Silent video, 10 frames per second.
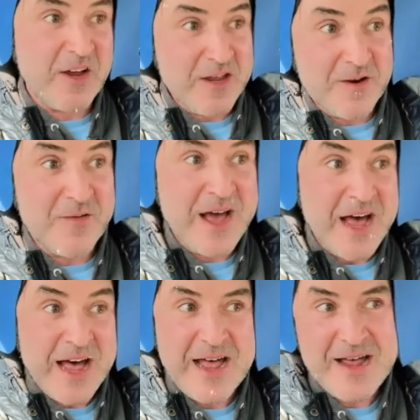Your
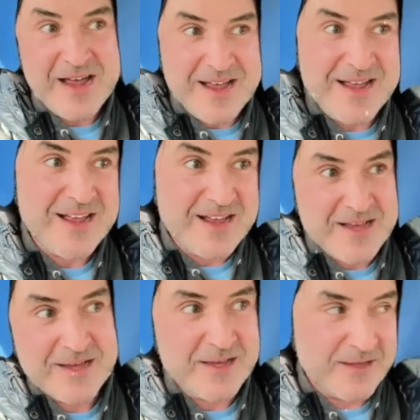
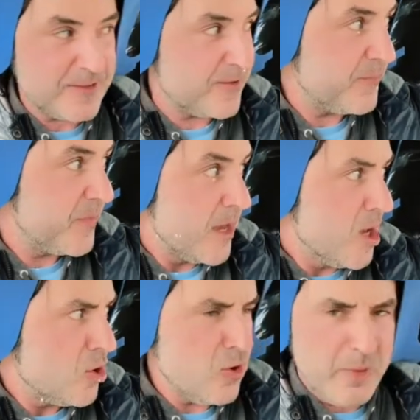eyes,
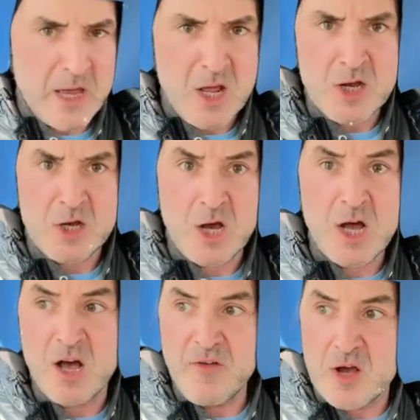you better
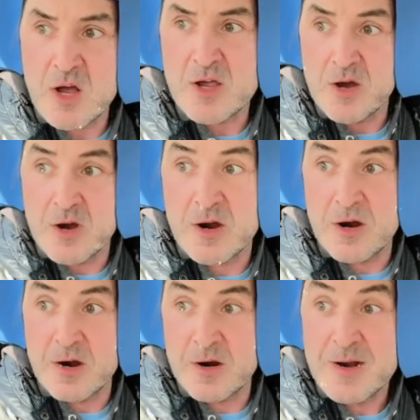cover
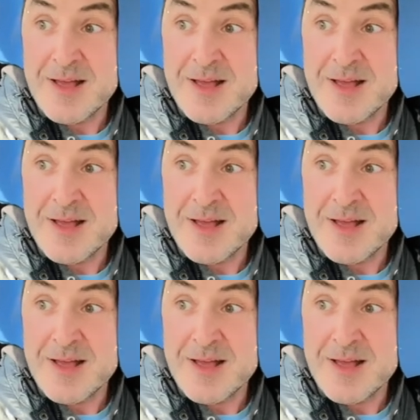your